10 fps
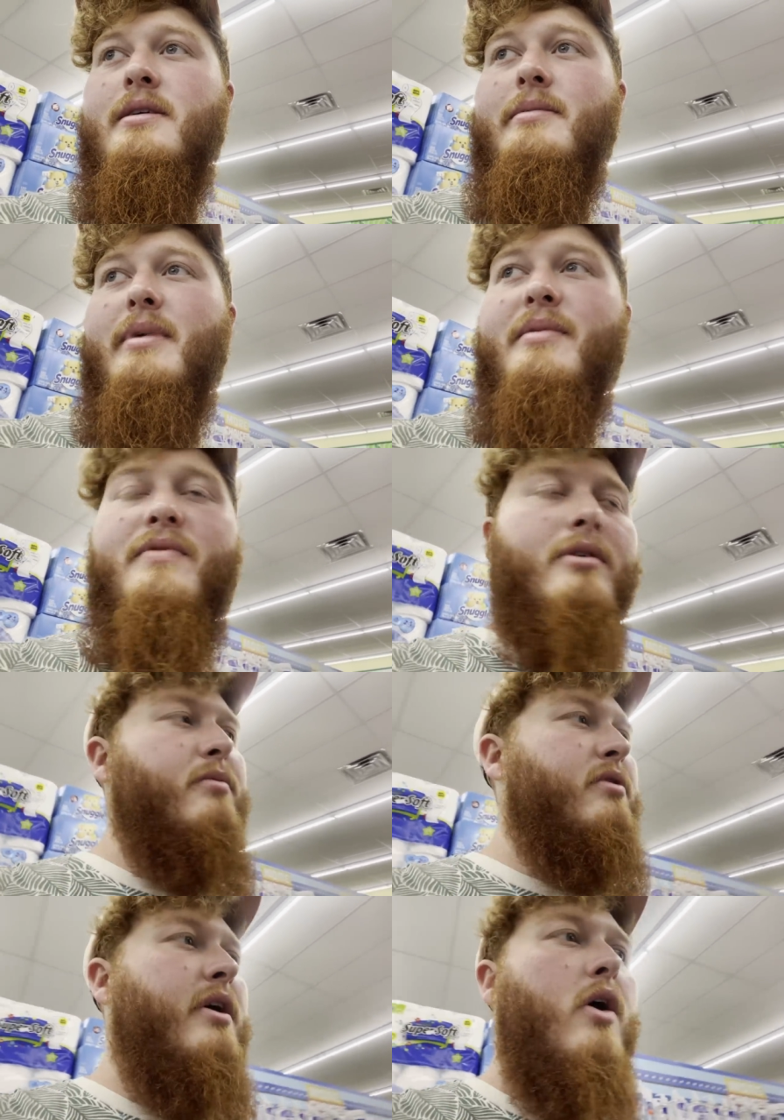But I'm feeling
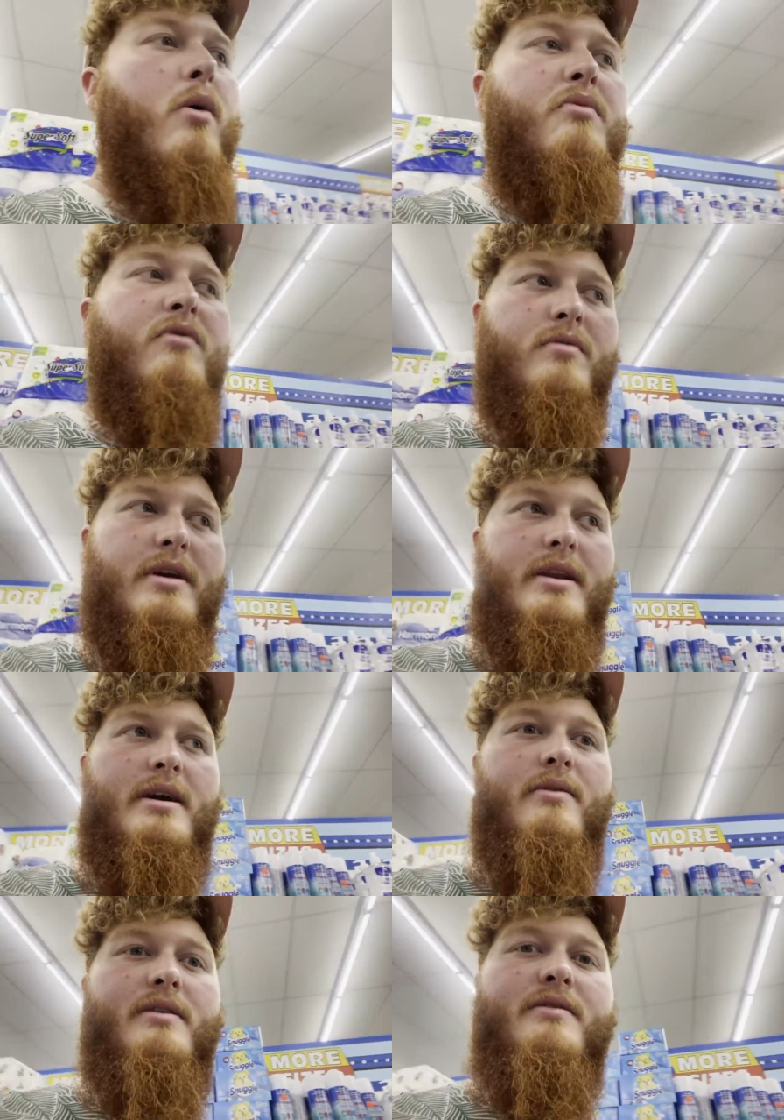pretty hopeful right
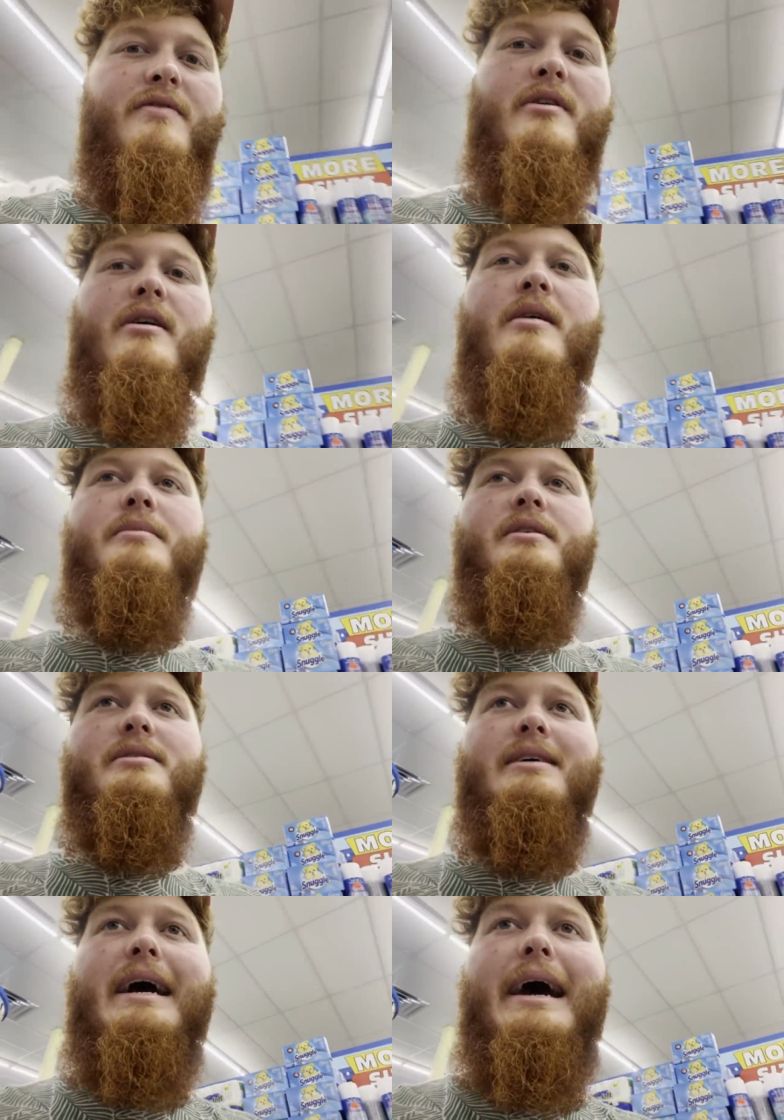now. I have to figure out how I'm gonna
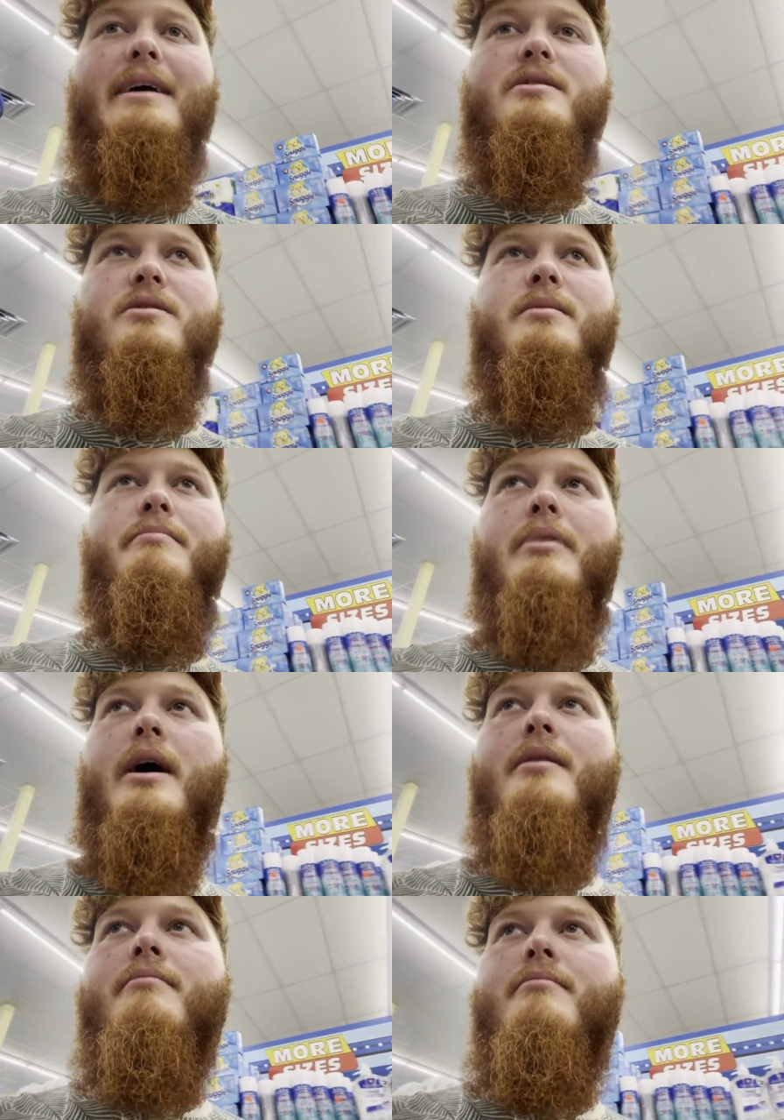attach the
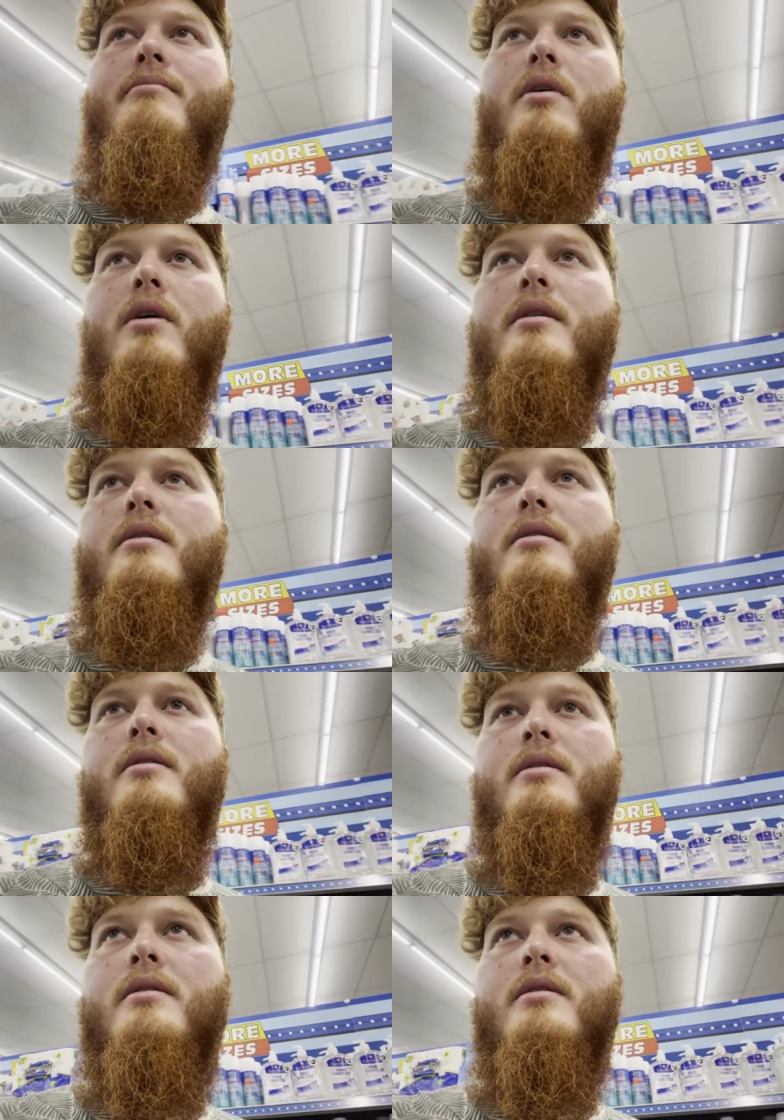bottom part
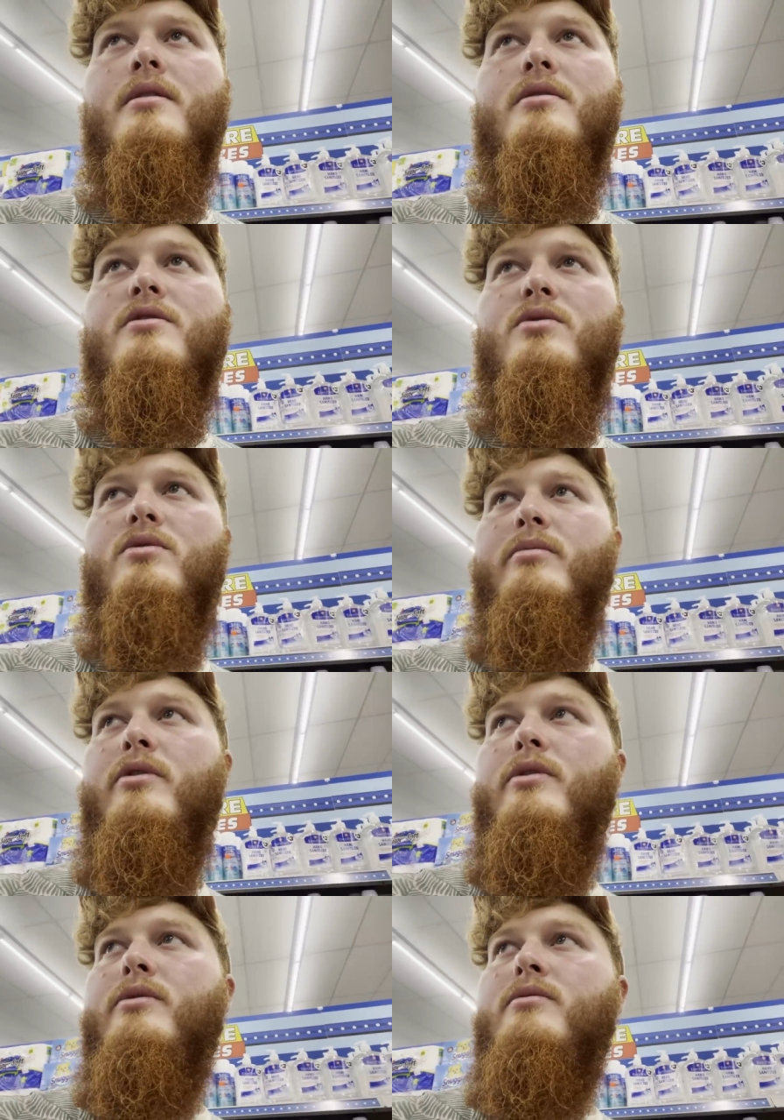to the
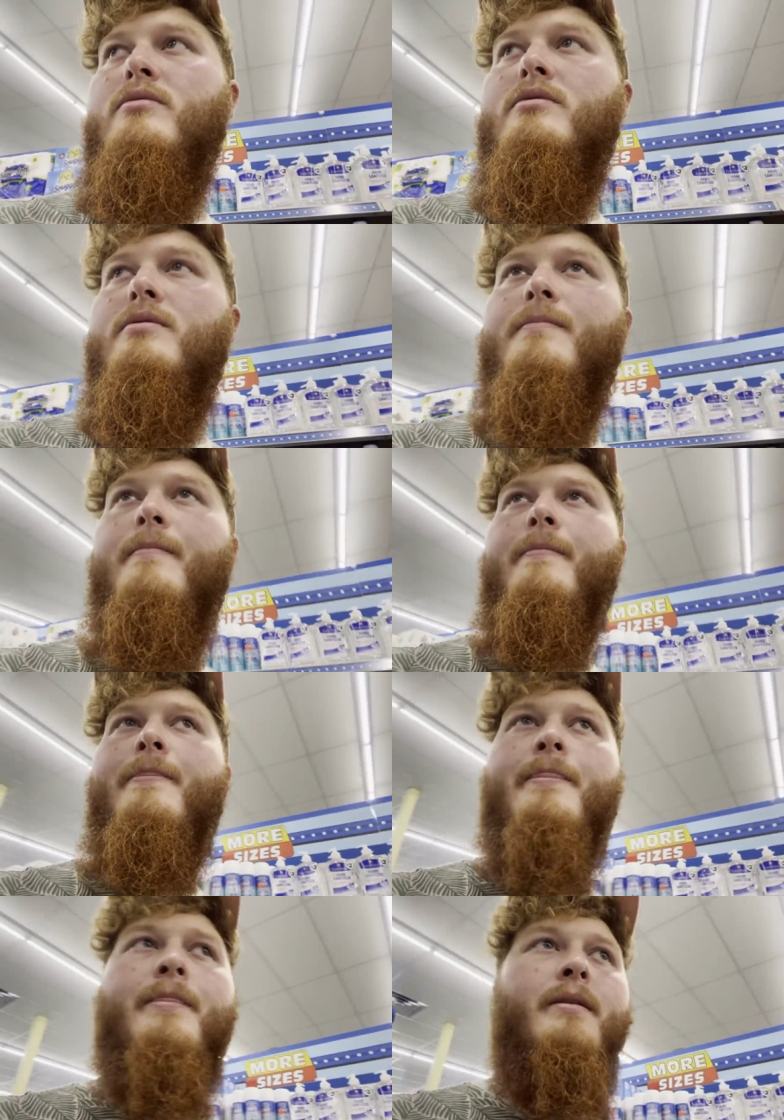balloons
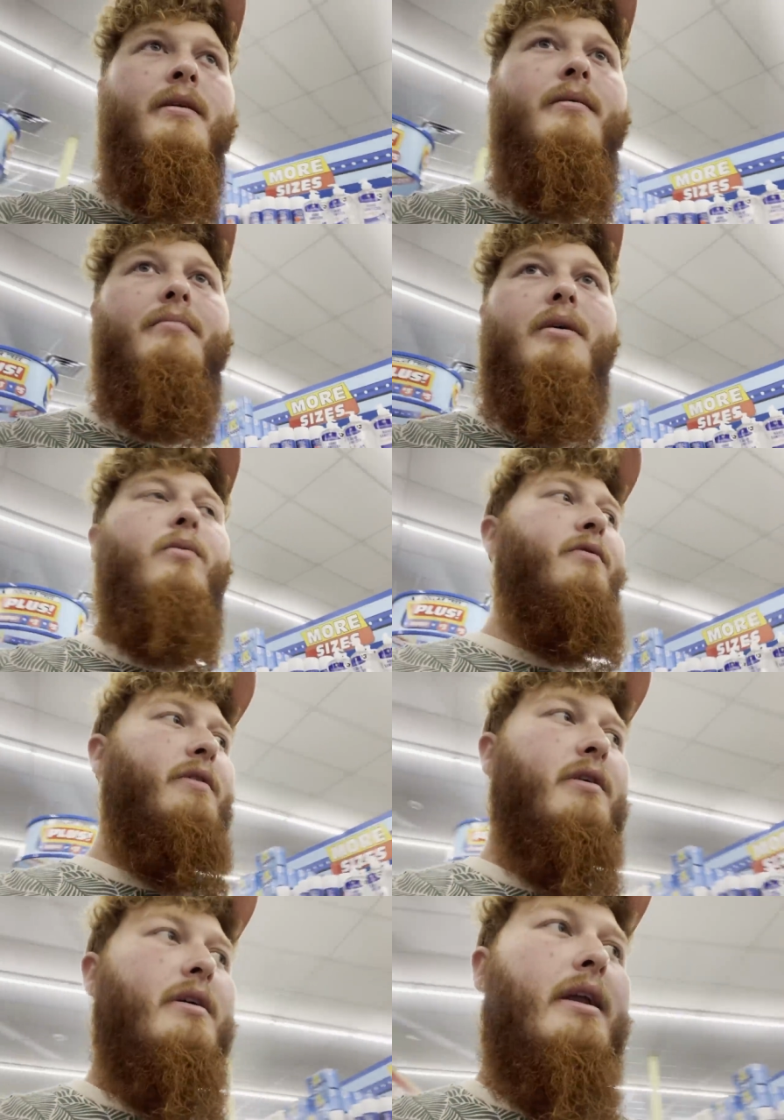but we'll
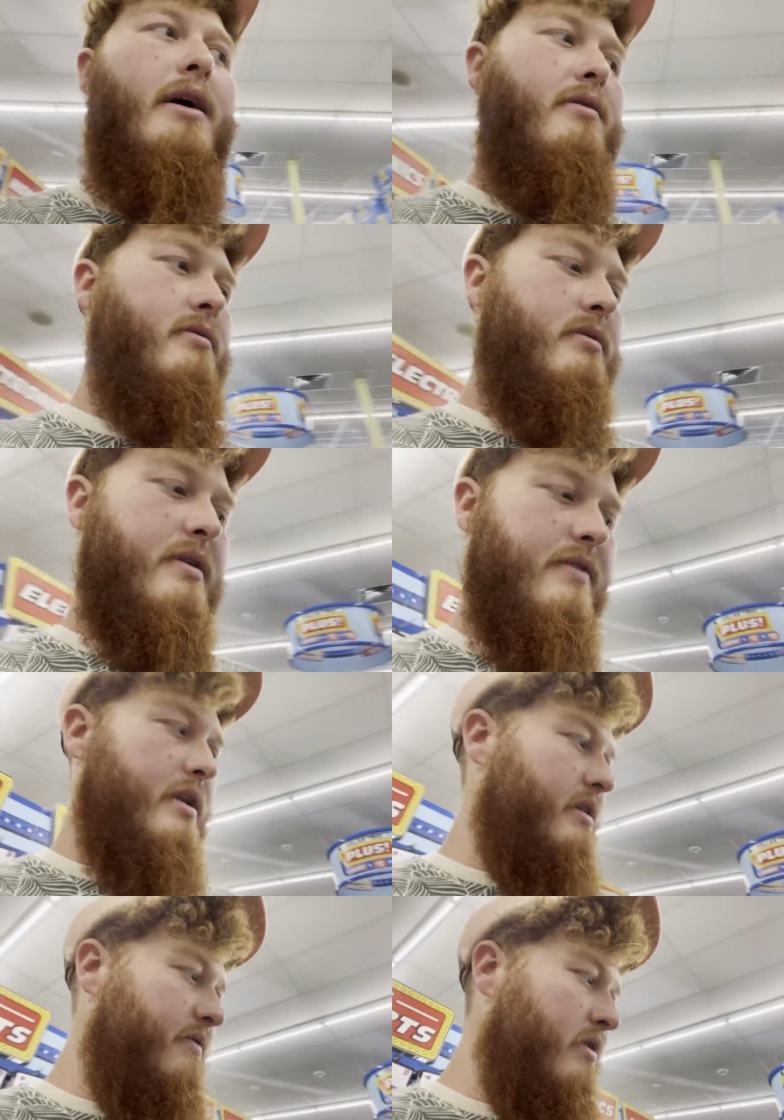figure that out. If
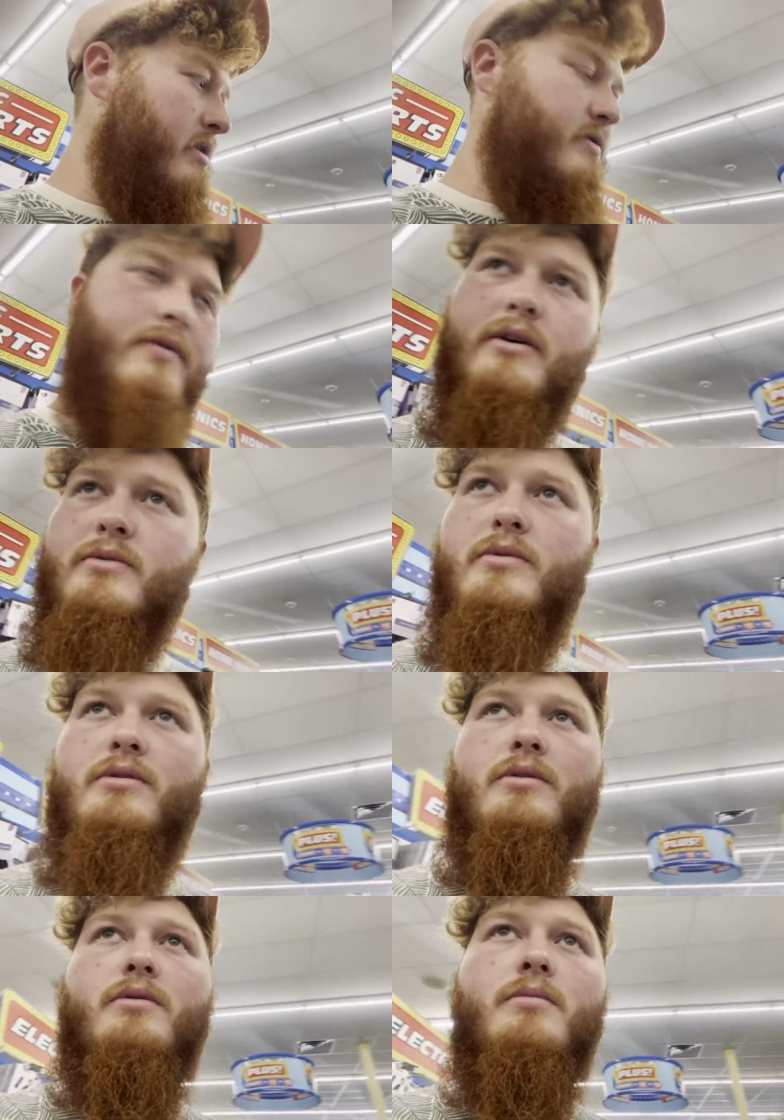any, if all else fails, we'll
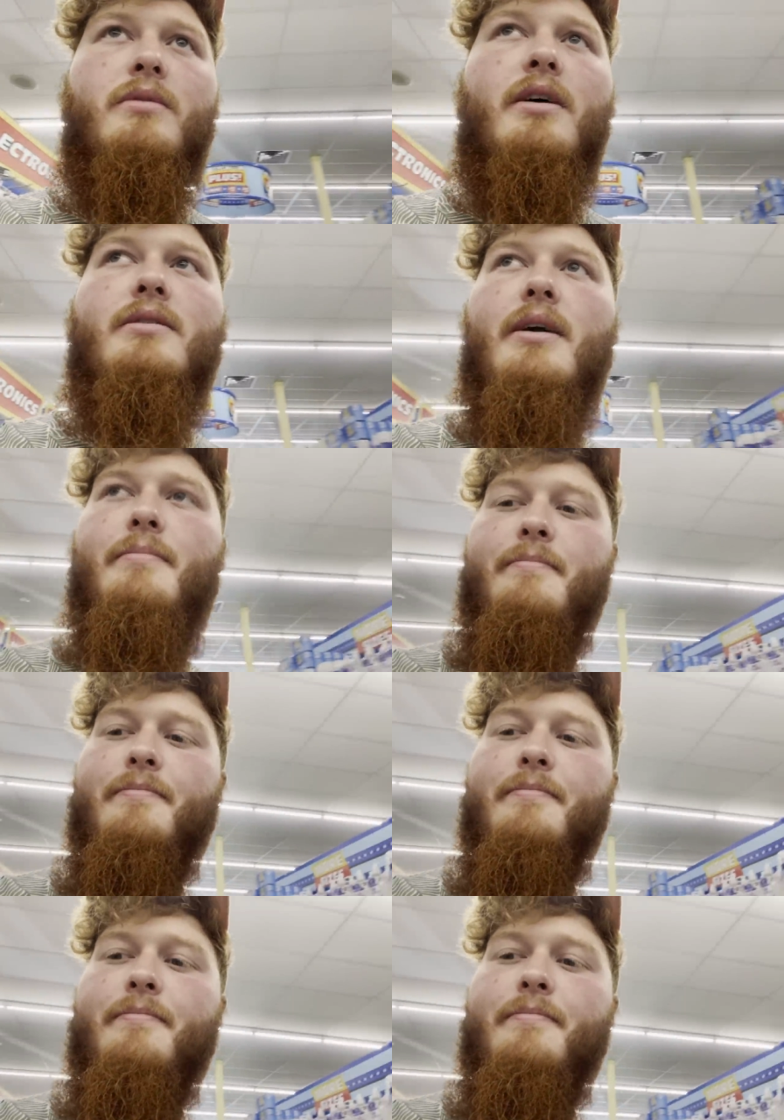just use some duct tape.